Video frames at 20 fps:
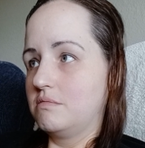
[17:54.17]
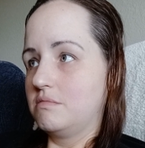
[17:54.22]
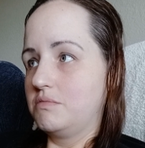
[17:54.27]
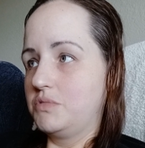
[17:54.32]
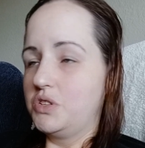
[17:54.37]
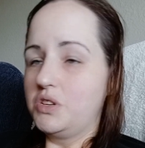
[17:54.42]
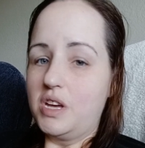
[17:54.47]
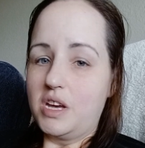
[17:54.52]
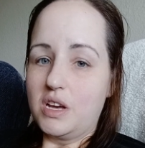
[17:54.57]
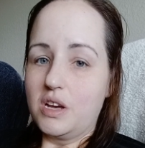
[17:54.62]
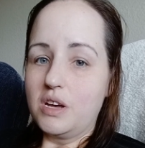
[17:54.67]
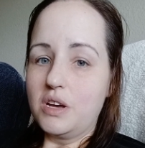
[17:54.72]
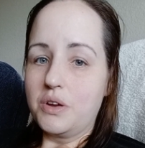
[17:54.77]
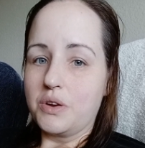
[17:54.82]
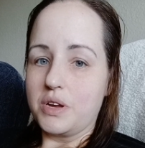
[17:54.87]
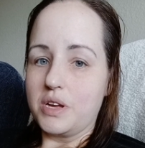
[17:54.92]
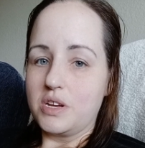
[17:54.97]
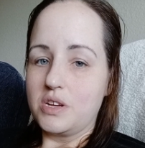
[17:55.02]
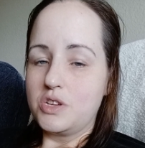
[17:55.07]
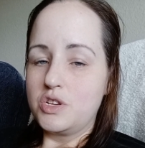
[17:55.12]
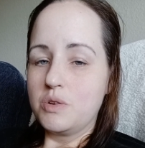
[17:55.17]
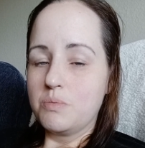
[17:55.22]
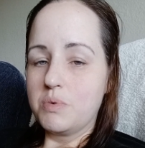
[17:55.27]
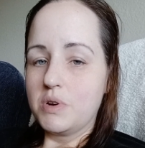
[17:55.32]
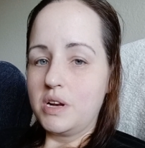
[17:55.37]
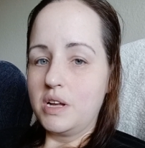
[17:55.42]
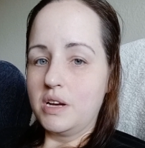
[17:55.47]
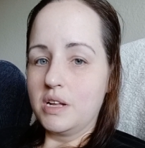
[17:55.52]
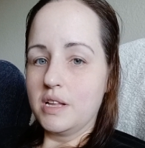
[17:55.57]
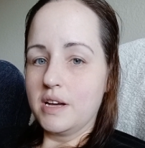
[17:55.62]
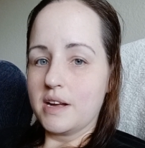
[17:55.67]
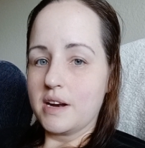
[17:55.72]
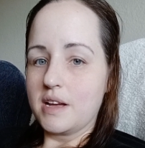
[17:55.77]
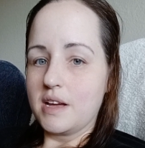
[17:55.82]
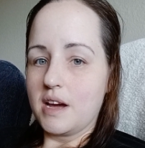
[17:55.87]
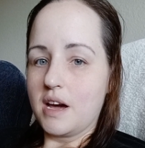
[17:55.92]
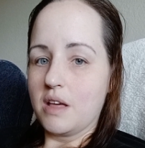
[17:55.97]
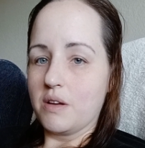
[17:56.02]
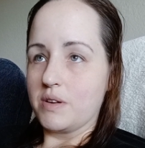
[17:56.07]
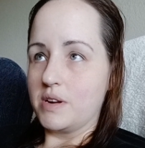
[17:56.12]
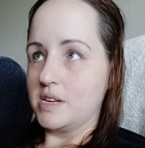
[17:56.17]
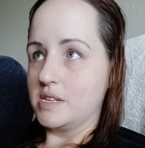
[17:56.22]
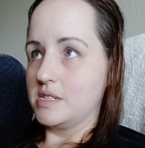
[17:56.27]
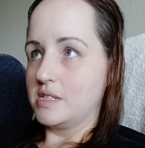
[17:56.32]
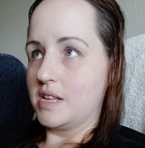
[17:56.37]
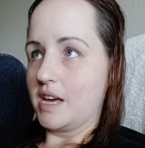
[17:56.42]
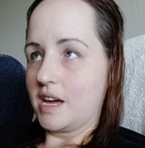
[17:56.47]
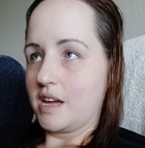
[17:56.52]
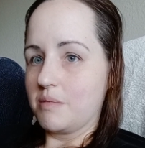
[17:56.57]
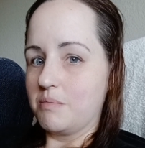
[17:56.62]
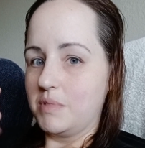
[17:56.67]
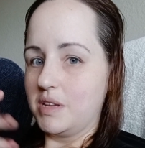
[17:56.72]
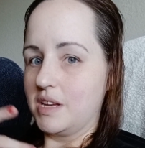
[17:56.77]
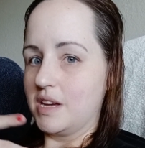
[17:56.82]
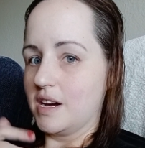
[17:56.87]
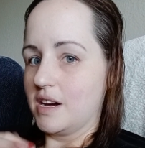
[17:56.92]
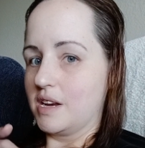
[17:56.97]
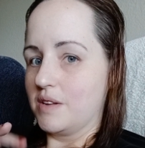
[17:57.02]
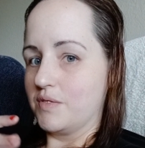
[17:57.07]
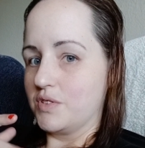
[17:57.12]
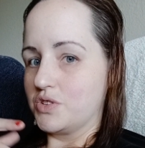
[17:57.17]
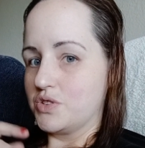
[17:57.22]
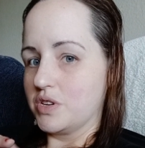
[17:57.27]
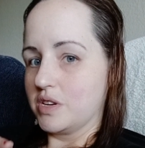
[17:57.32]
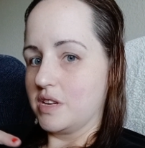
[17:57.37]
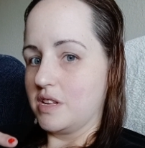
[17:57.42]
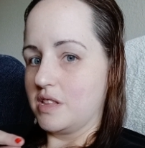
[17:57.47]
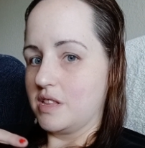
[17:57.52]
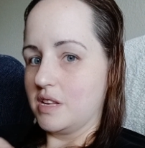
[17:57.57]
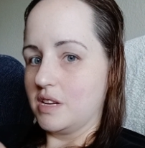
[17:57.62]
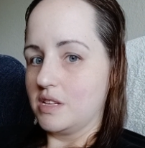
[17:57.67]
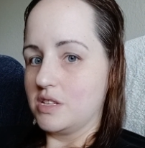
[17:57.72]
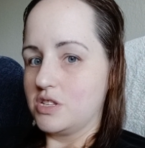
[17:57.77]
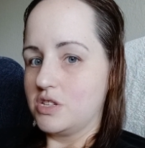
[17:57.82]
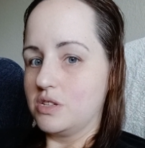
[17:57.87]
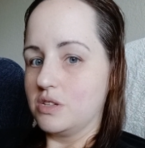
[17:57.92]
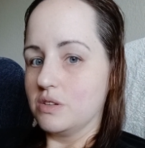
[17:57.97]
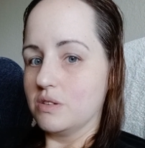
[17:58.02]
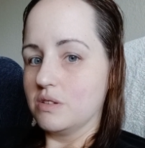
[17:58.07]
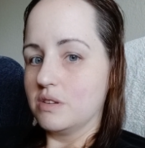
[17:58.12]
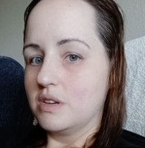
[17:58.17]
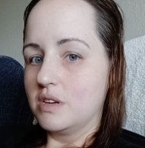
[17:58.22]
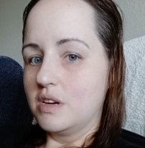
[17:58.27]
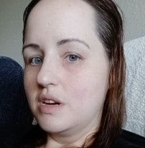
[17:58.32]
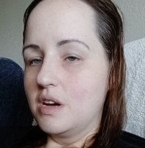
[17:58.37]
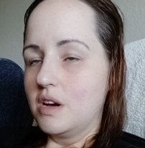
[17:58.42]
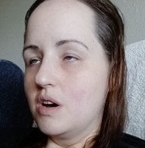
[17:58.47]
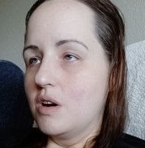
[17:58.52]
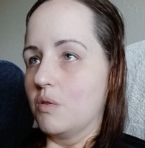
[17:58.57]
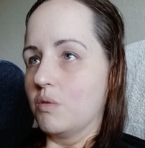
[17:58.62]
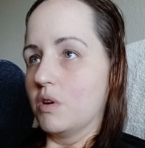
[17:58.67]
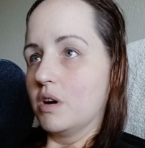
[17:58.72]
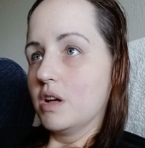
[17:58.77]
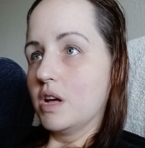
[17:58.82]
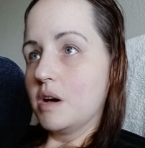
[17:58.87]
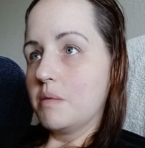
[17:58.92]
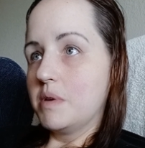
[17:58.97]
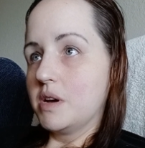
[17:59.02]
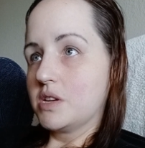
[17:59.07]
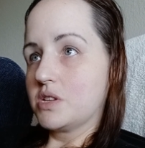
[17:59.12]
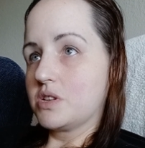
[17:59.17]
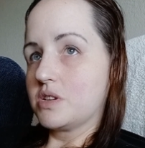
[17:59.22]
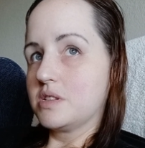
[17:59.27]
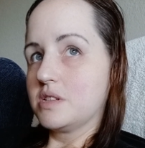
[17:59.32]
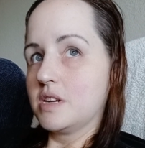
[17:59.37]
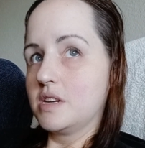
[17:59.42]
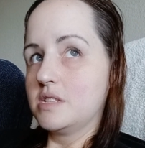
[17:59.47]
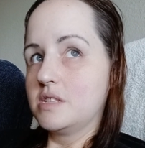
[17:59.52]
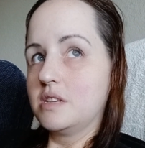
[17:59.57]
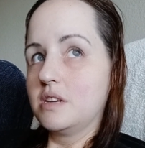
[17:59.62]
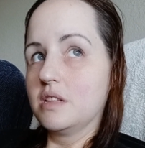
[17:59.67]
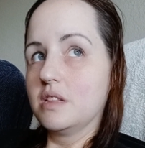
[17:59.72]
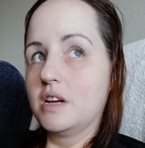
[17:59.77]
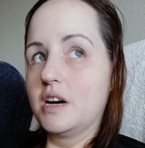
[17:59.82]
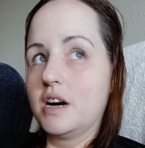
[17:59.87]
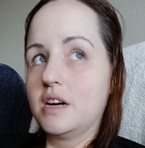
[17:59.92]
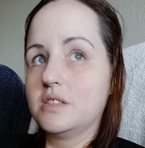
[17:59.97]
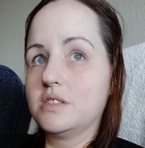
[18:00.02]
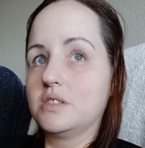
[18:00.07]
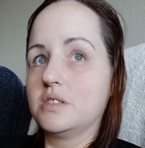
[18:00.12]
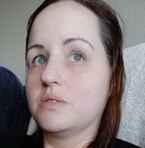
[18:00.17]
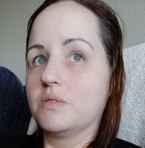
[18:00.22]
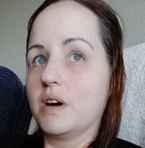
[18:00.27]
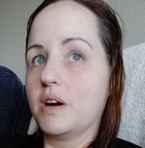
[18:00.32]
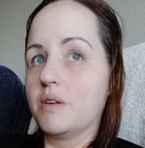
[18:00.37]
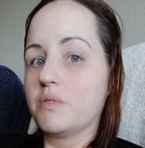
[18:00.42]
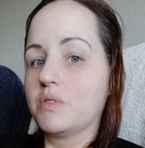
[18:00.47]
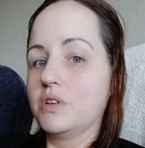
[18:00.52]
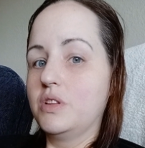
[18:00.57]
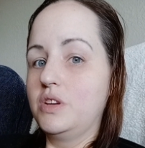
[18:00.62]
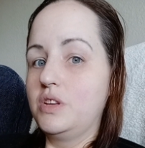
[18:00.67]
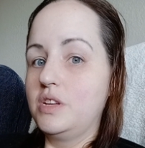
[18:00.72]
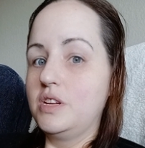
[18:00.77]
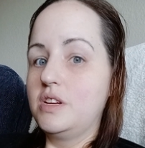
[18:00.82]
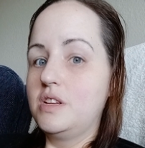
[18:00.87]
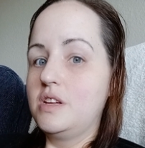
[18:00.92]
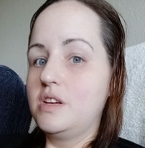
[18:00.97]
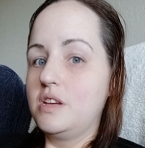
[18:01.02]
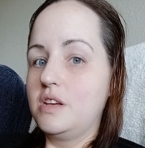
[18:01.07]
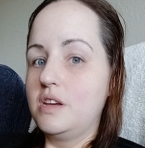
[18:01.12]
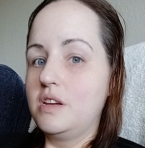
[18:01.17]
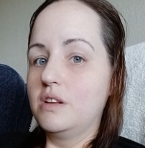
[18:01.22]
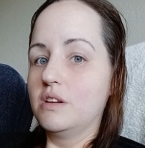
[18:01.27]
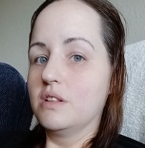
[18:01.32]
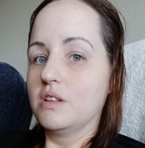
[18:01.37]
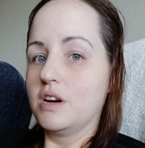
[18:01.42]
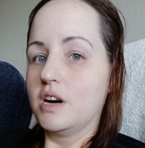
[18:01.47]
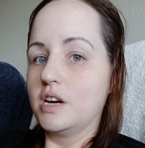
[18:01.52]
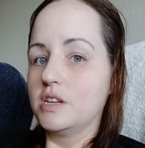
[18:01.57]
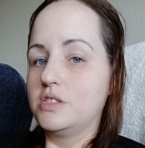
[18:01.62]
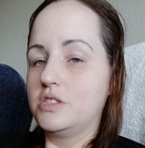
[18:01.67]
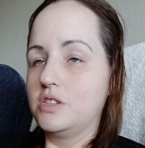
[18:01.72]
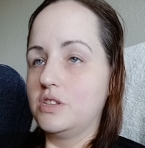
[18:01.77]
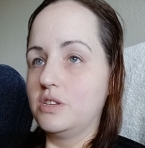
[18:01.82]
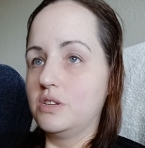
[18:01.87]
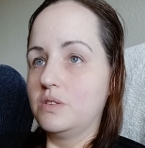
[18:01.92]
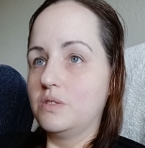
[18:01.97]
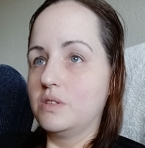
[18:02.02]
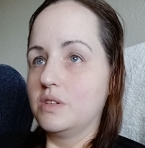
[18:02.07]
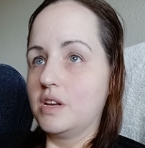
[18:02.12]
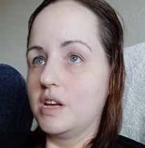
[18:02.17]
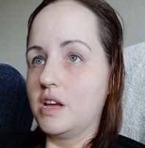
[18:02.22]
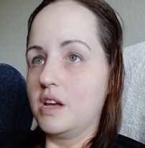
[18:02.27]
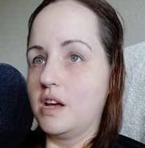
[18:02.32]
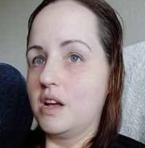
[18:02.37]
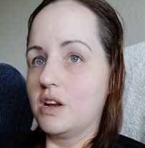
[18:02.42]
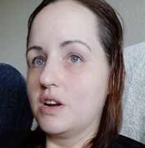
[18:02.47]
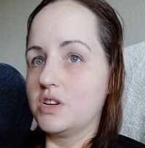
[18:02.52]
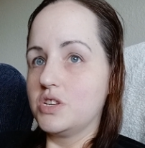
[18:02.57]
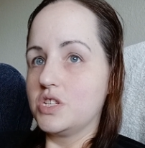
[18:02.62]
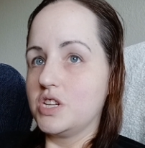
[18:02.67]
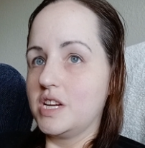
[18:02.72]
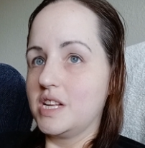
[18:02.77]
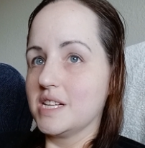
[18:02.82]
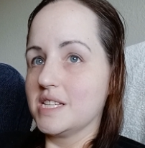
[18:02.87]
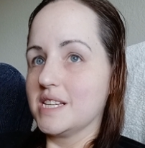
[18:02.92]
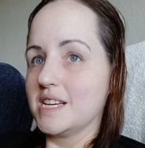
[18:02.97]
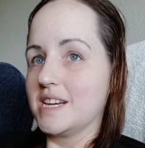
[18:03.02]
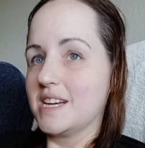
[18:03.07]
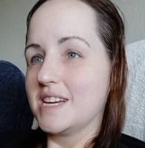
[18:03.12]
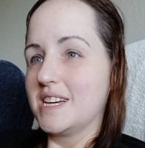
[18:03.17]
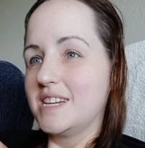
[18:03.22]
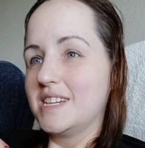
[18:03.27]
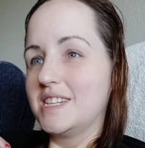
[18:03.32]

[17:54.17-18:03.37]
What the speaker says: you get hungry because you're burning a lot of calories, and that can be kind of a tricky thing too. Well, I'm exercising a lot, so I really need to eat a lot too to get energy. And it's like,